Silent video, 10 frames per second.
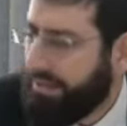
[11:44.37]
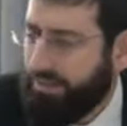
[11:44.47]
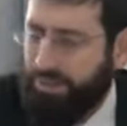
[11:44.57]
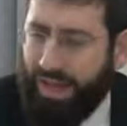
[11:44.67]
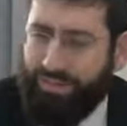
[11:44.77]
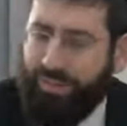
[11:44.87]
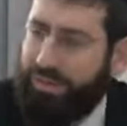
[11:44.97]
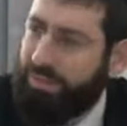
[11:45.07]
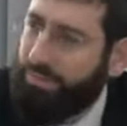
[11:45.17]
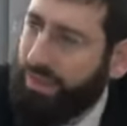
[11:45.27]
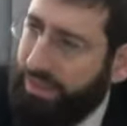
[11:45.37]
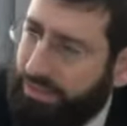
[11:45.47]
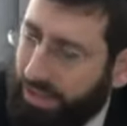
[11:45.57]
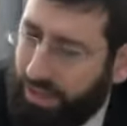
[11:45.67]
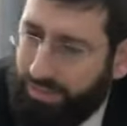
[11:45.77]
So I have a very simple
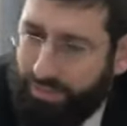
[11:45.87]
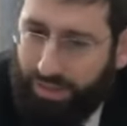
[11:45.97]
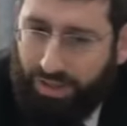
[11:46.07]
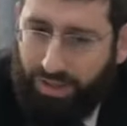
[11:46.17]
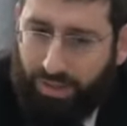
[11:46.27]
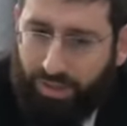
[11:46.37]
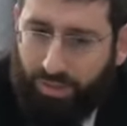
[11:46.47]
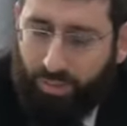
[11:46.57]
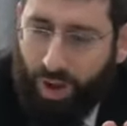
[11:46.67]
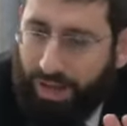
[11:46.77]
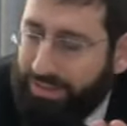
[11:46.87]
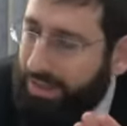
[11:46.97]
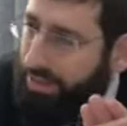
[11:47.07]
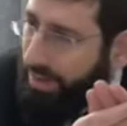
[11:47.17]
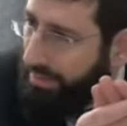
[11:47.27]
Eitzah. Why
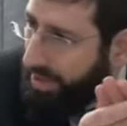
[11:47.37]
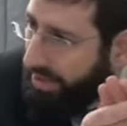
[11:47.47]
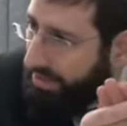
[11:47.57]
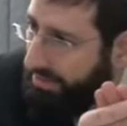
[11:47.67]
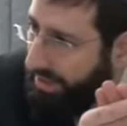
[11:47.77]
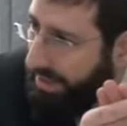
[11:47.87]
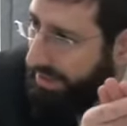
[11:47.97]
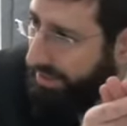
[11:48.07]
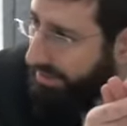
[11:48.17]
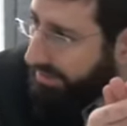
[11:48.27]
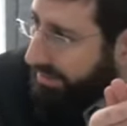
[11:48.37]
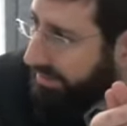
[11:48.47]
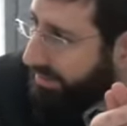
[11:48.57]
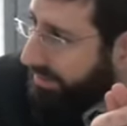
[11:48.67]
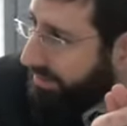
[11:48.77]
didn't the Rabbanan say,
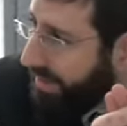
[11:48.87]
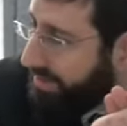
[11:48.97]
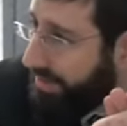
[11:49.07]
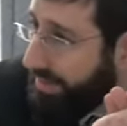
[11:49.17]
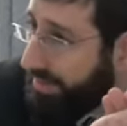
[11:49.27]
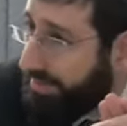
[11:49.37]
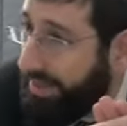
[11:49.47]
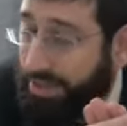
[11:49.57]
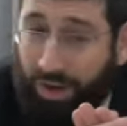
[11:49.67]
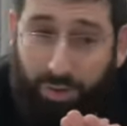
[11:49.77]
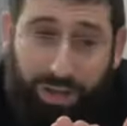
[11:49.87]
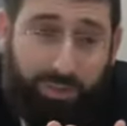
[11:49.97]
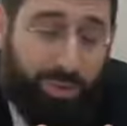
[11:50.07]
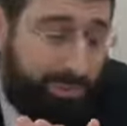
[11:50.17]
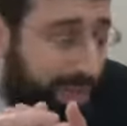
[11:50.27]
why didn't the Rabbanan say, you know
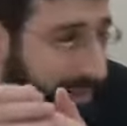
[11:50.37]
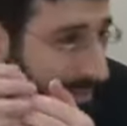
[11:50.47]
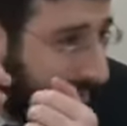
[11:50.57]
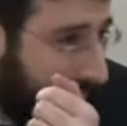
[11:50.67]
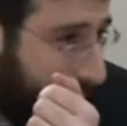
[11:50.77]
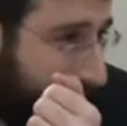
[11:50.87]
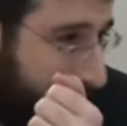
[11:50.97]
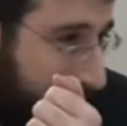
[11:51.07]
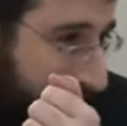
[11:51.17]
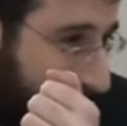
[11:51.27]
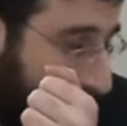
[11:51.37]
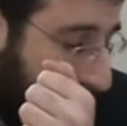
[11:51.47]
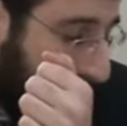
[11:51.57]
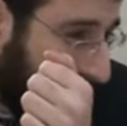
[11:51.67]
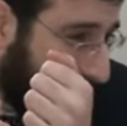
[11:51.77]
what, we made a Gzeira that all the
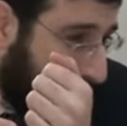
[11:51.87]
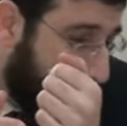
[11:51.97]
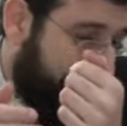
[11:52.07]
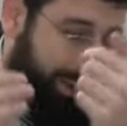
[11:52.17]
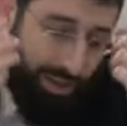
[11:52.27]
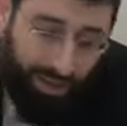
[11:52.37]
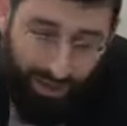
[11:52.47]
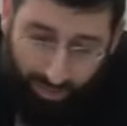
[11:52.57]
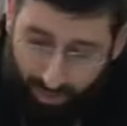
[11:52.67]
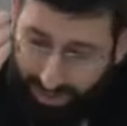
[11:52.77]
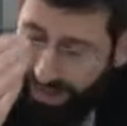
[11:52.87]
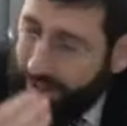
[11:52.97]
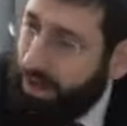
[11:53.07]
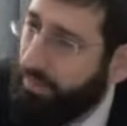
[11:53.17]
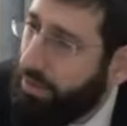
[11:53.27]
oil is Tameh, we're not
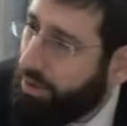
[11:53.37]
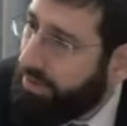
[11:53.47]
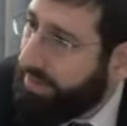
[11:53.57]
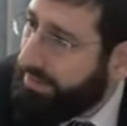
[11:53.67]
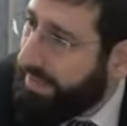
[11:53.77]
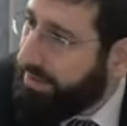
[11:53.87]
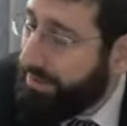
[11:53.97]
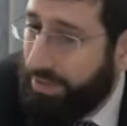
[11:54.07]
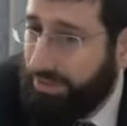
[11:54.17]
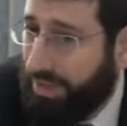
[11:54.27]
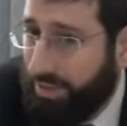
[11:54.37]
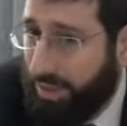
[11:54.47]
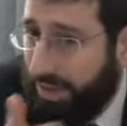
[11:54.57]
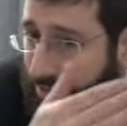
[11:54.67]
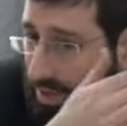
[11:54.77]
going to uphold our Gzeira because
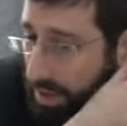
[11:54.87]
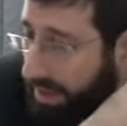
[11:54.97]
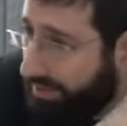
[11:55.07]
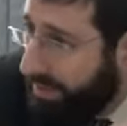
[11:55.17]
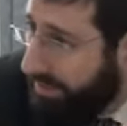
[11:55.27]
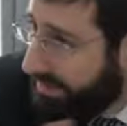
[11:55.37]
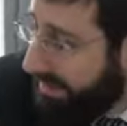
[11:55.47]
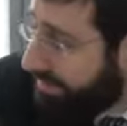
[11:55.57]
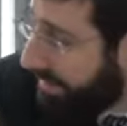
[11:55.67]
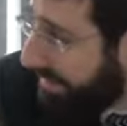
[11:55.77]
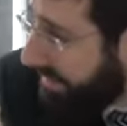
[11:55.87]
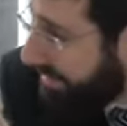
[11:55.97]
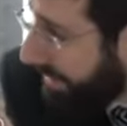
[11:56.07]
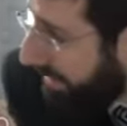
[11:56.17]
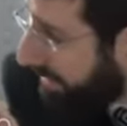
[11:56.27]
otherwise the whole Avodah is going to be
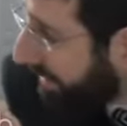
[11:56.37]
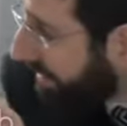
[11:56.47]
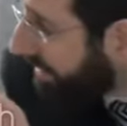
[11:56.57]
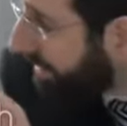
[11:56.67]
Nisbatel.